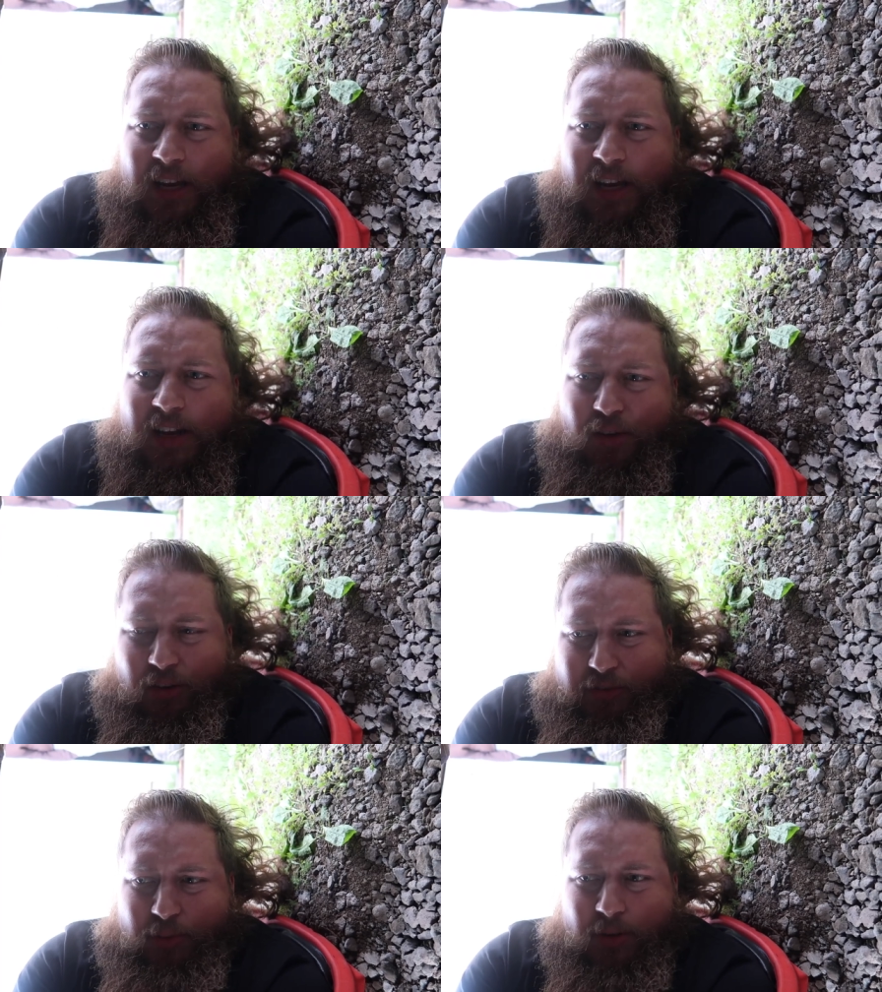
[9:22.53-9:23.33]
and I'll
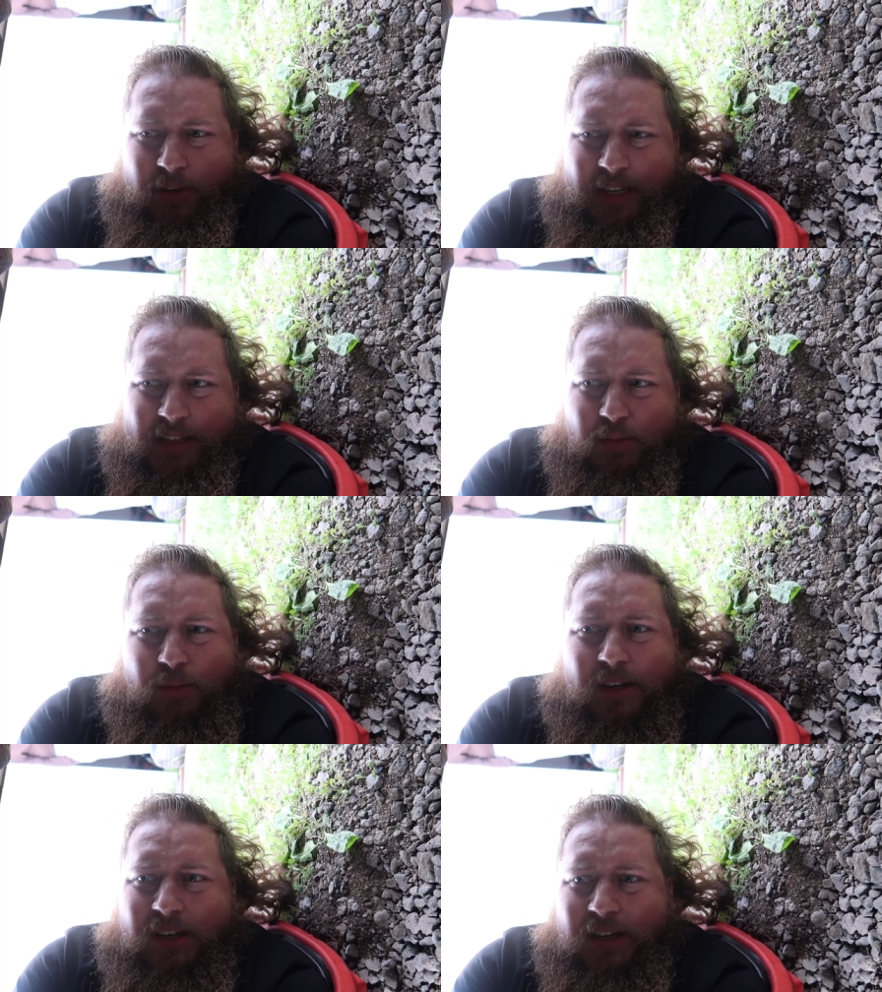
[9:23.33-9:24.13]
also probably get some
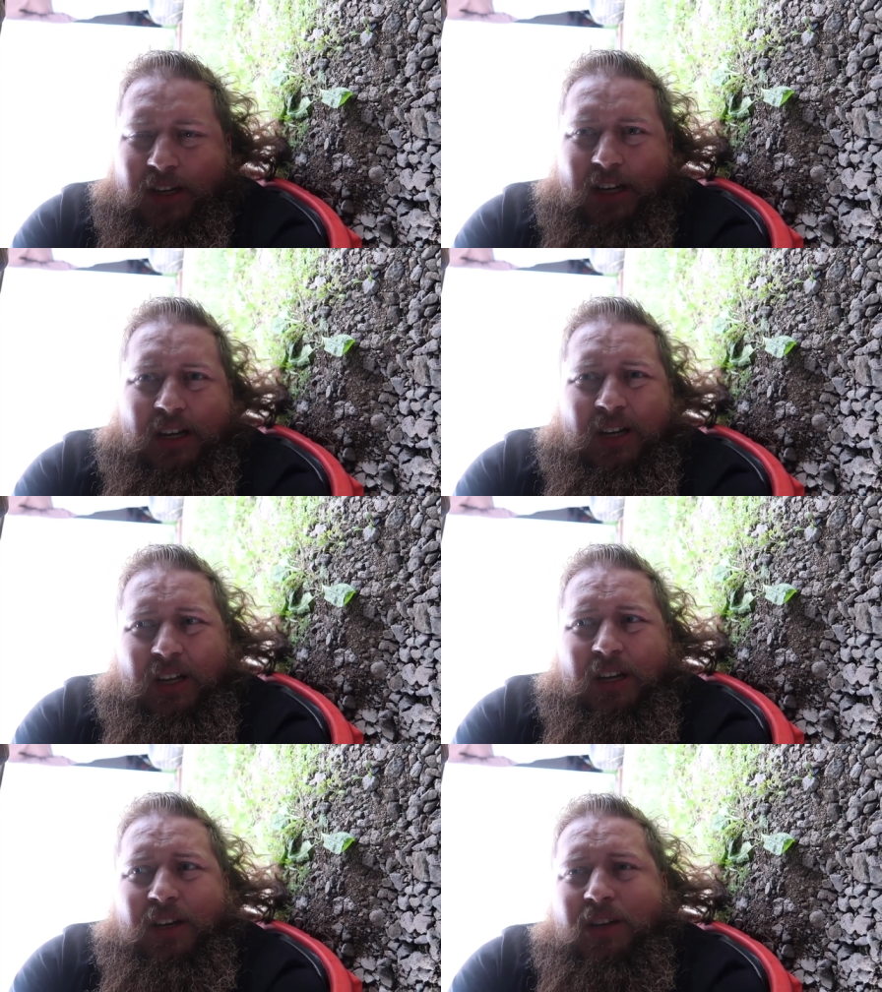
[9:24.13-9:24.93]

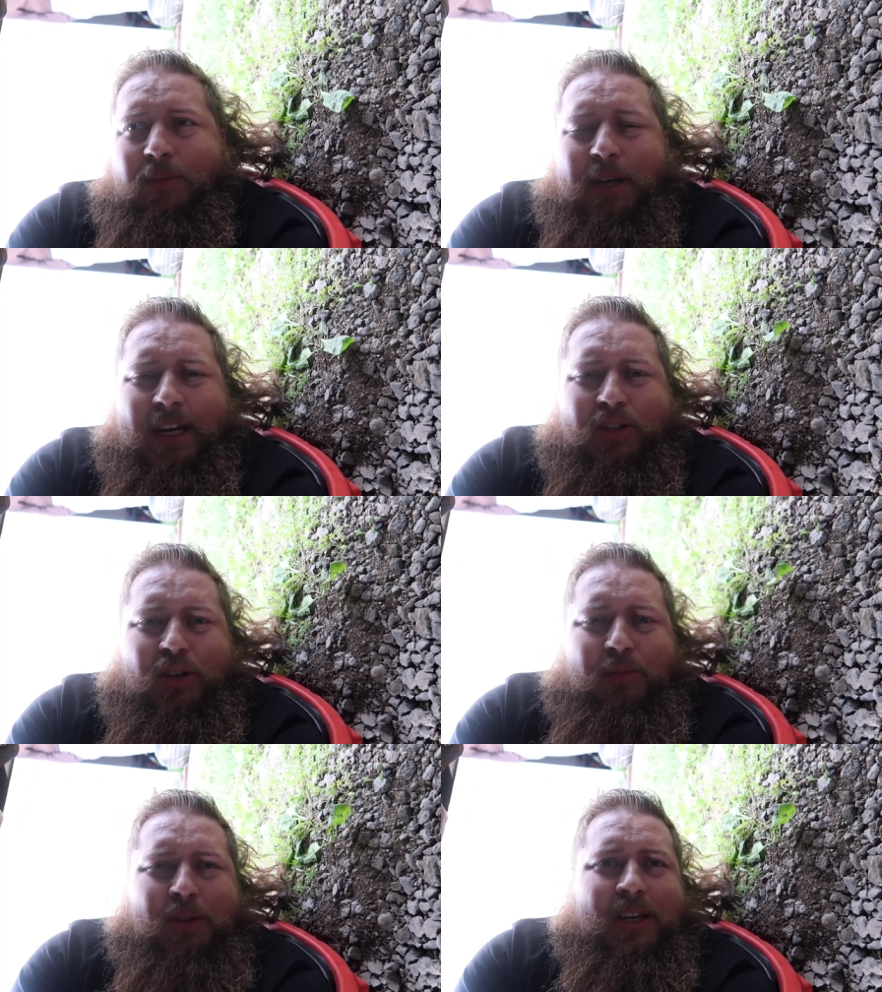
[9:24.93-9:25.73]

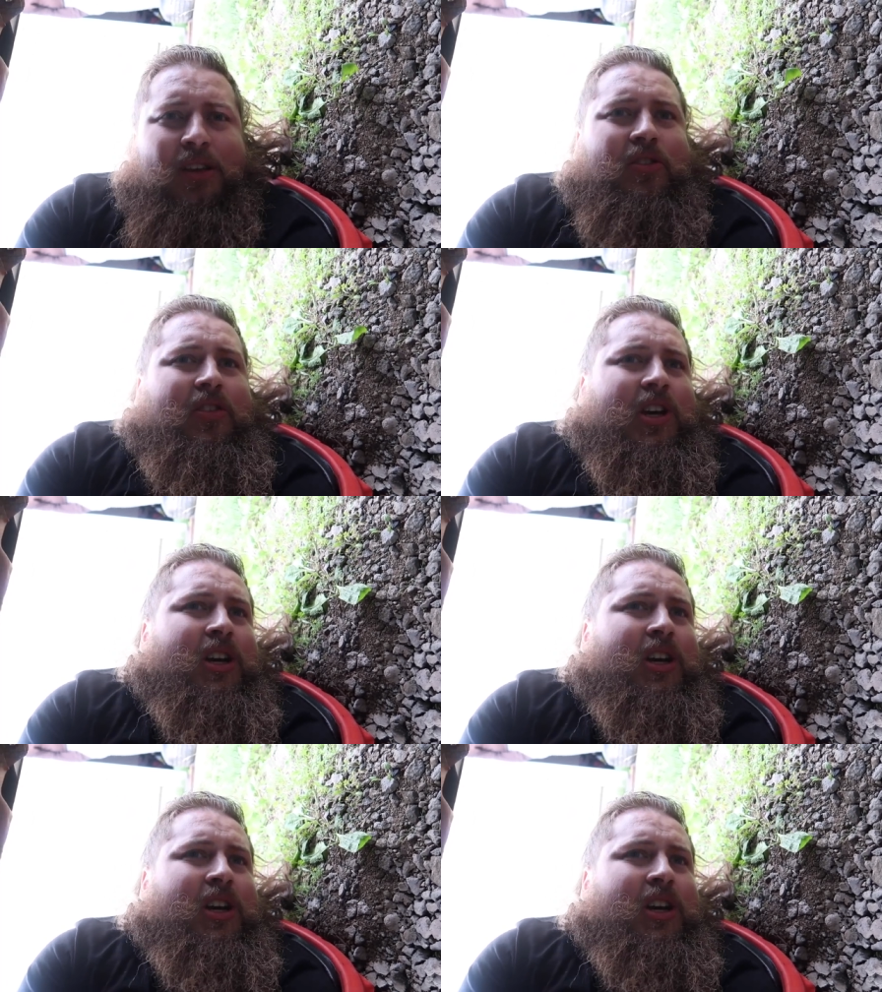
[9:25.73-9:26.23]
hacksaw blades,